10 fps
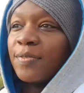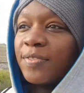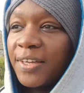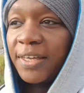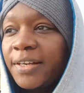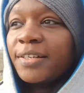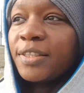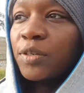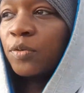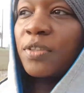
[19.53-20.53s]
the hill
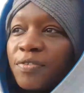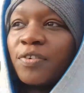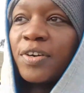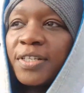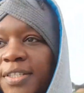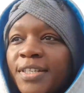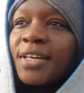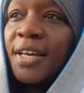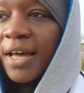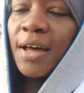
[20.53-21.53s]
through the forest
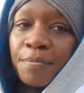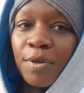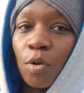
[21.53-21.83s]
up the